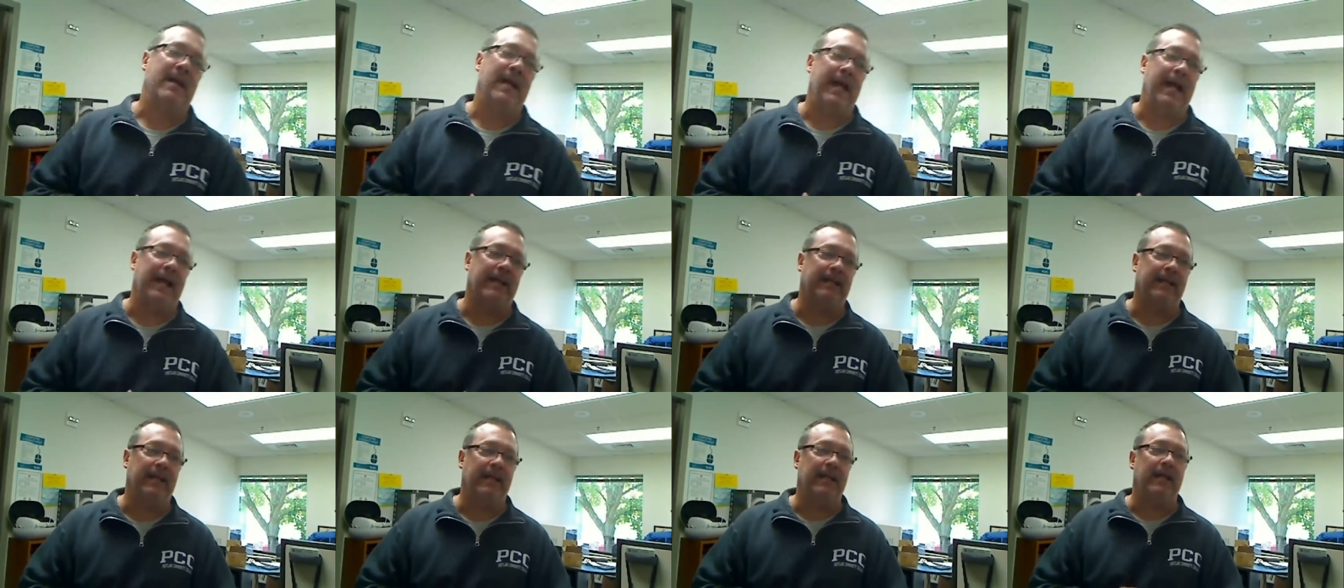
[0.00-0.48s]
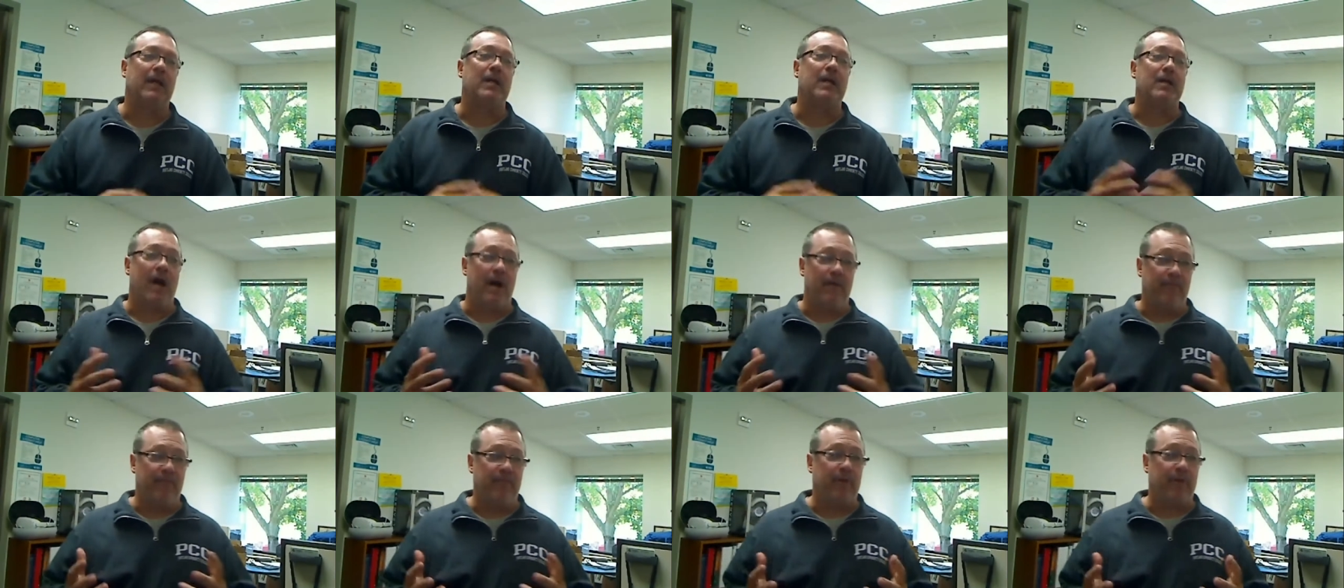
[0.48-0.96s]
and getting
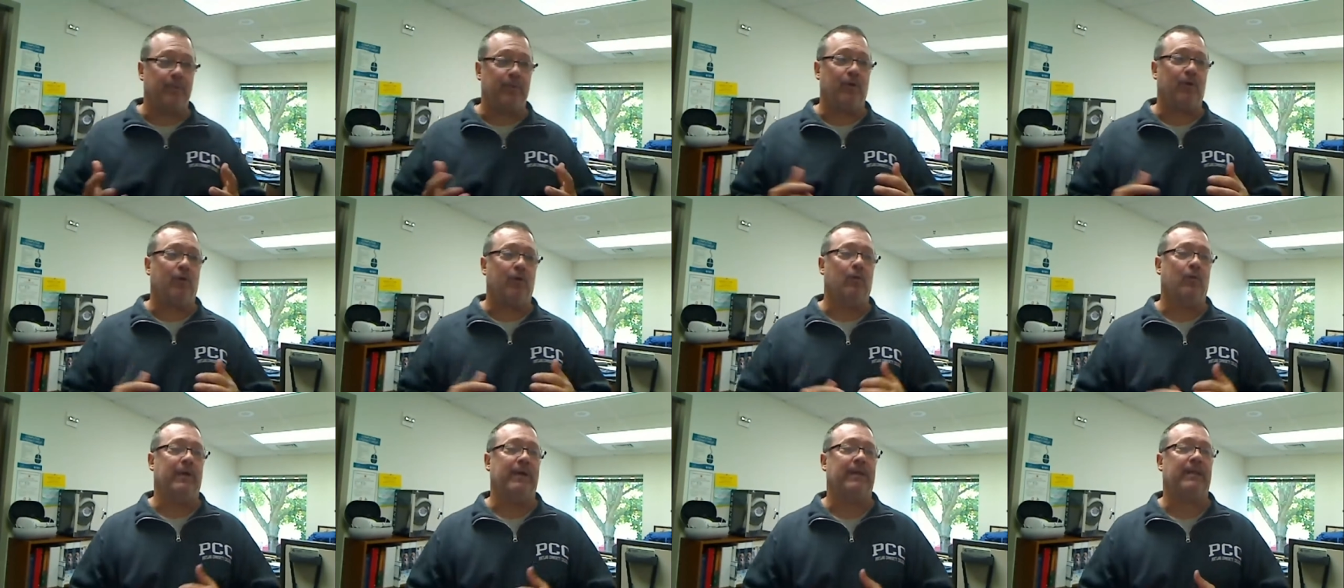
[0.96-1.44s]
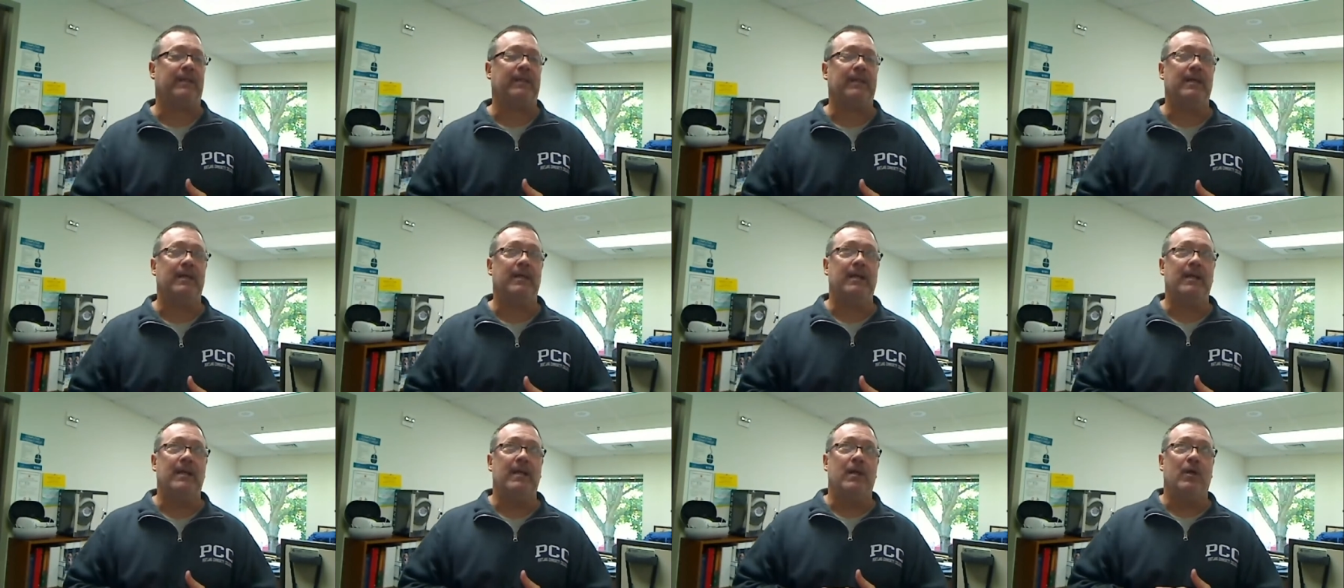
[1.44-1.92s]
comfortable
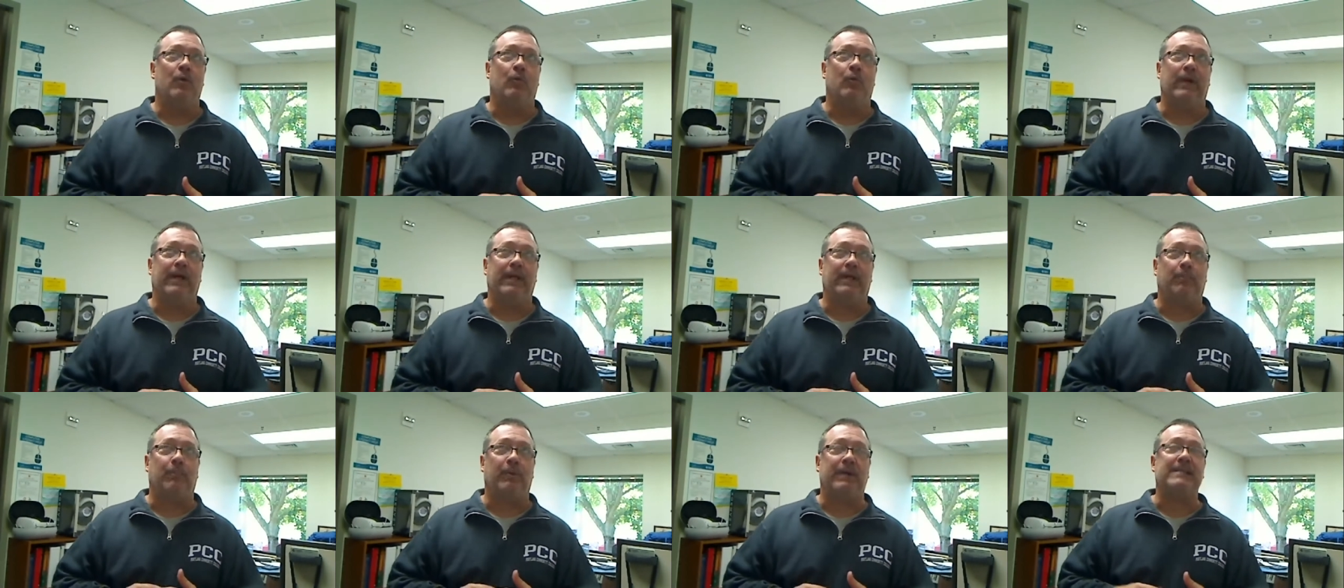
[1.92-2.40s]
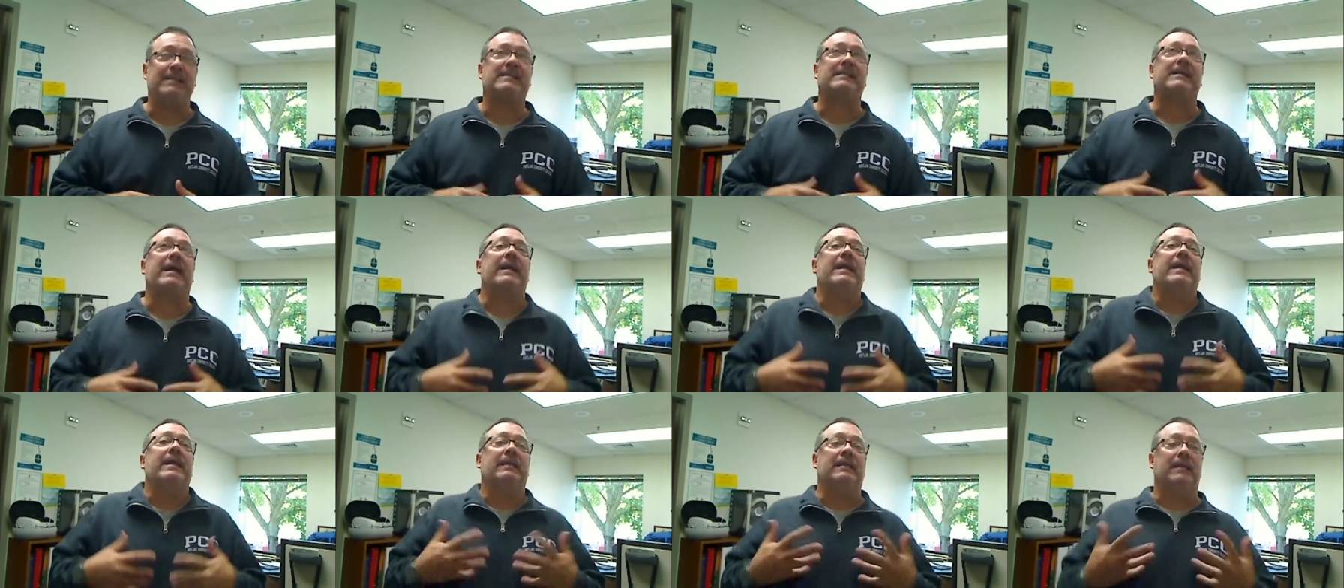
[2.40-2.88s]
with
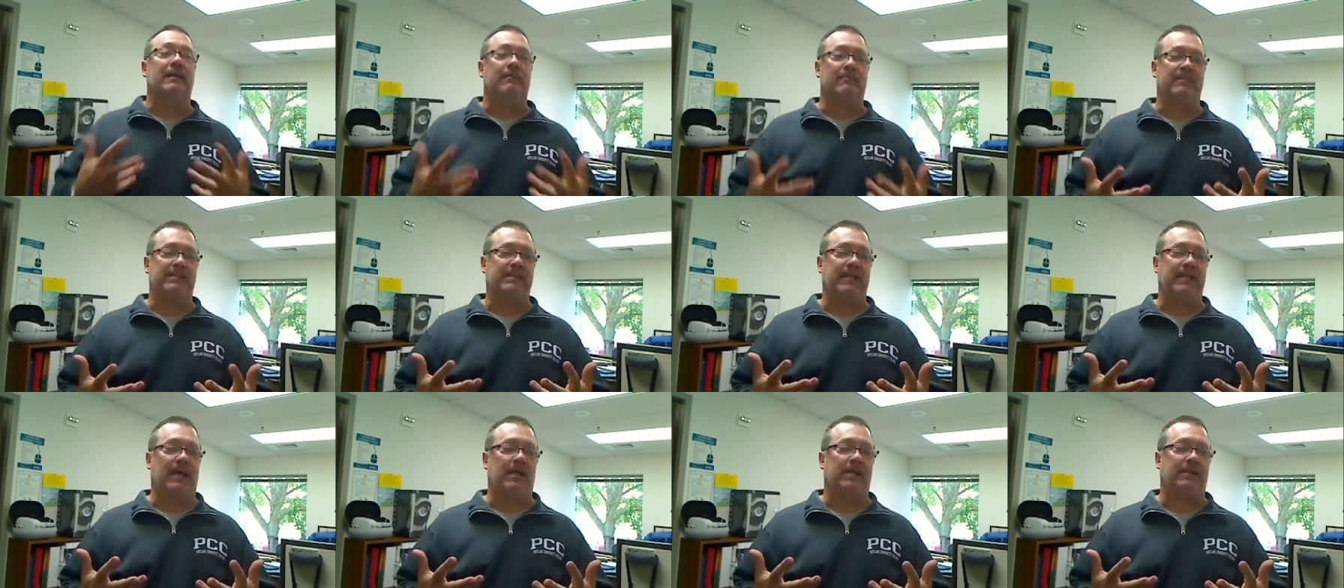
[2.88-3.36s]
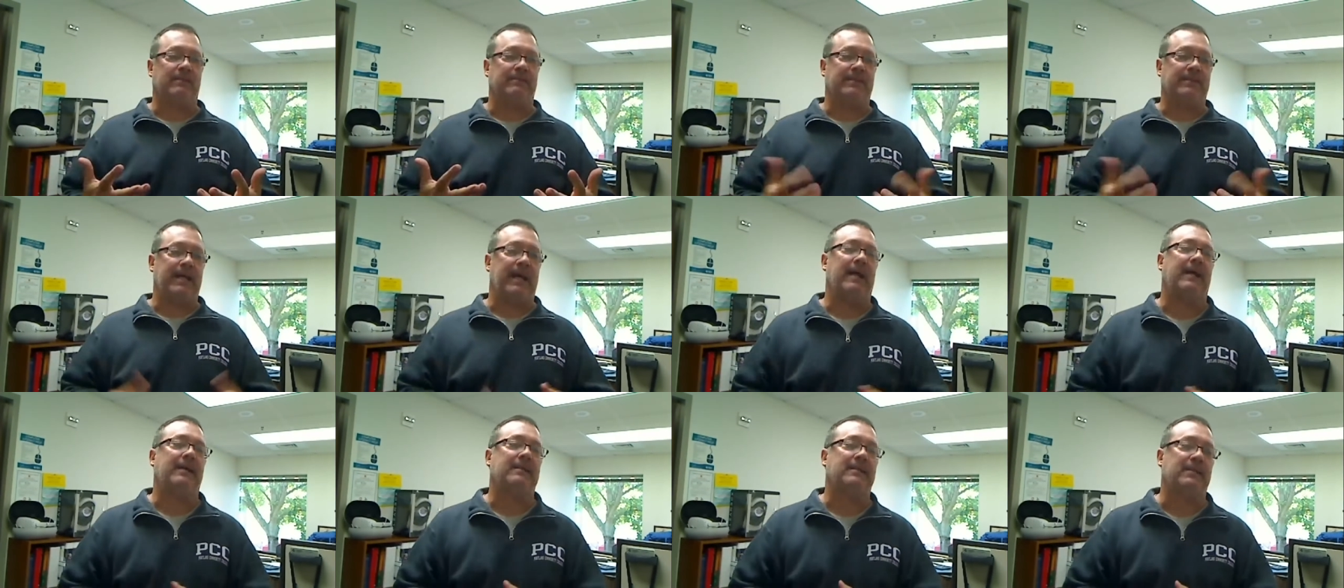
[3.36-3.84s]
presenting themselves
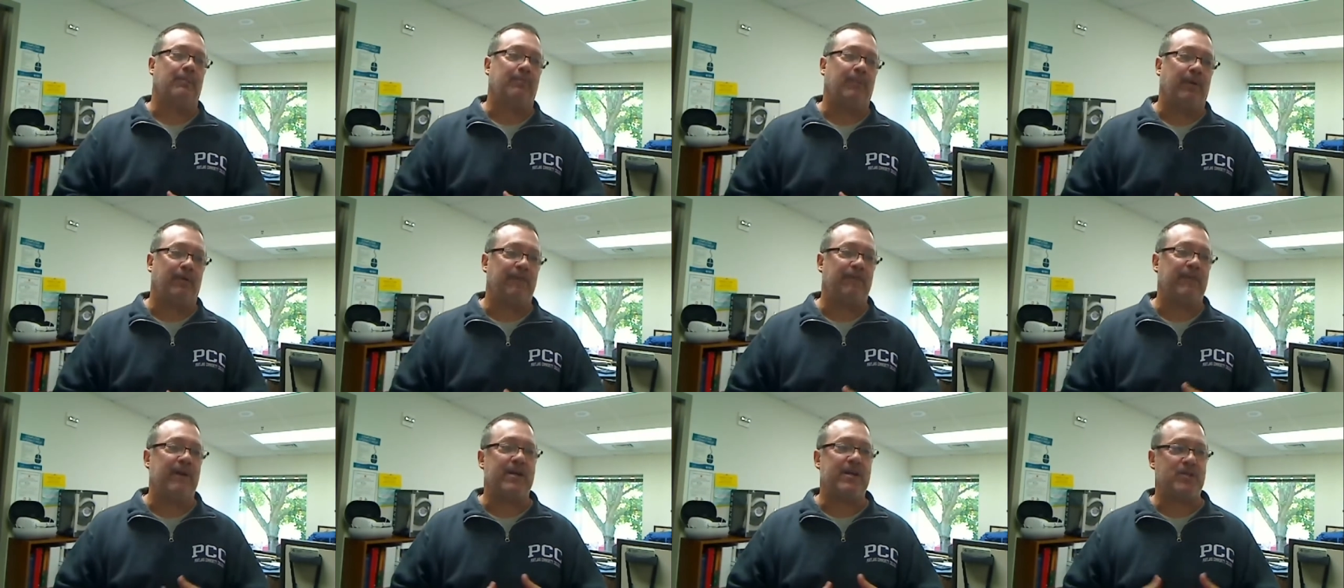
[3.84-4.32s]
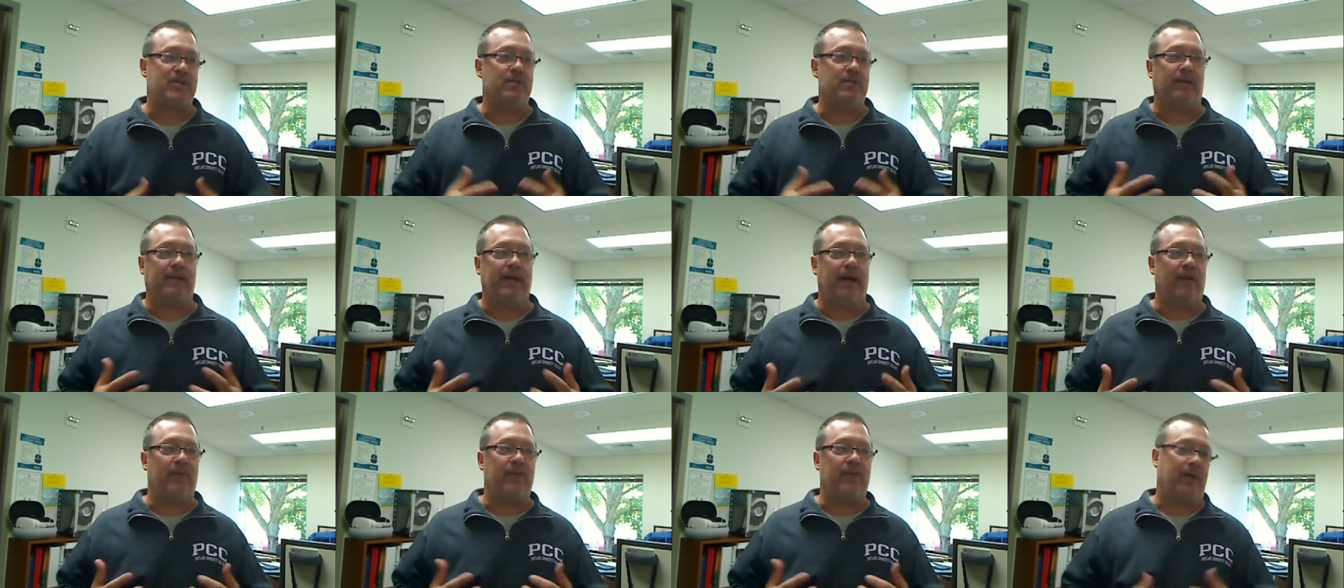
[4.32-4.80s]
as a professional
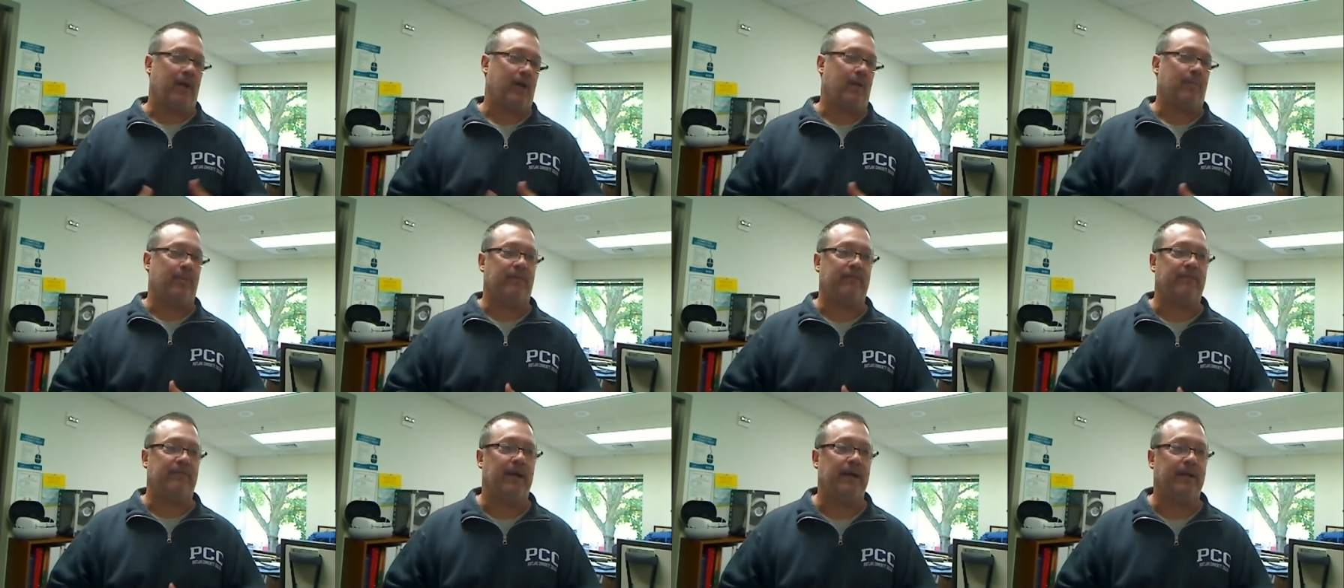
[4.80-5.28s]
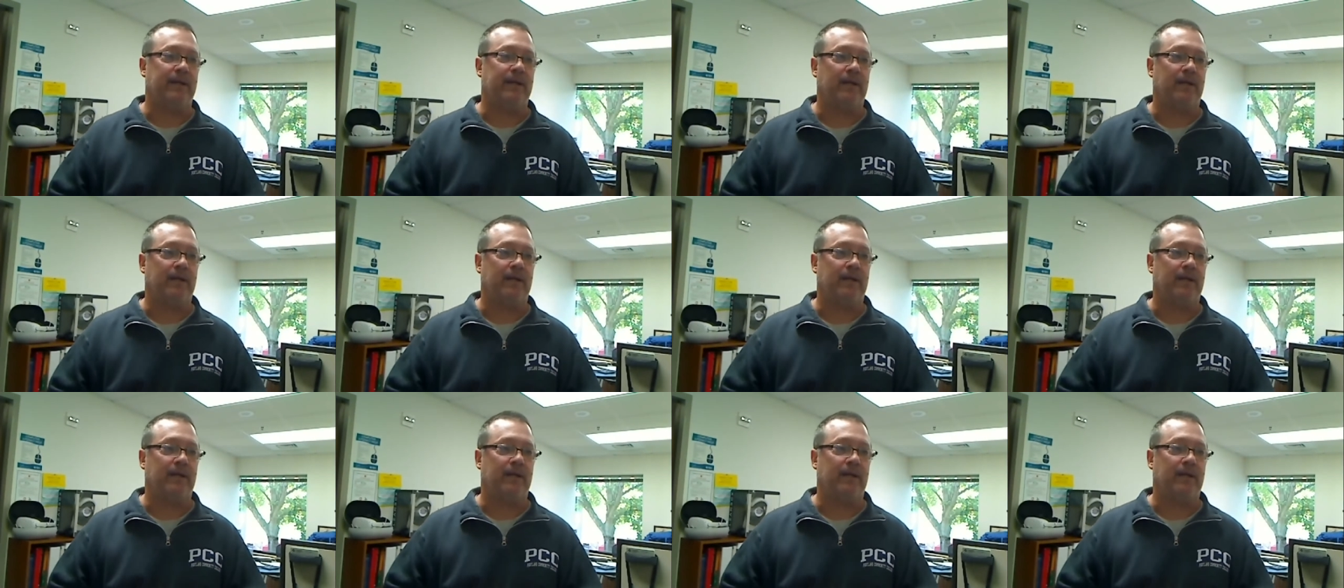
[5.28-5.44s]
healthcare provider,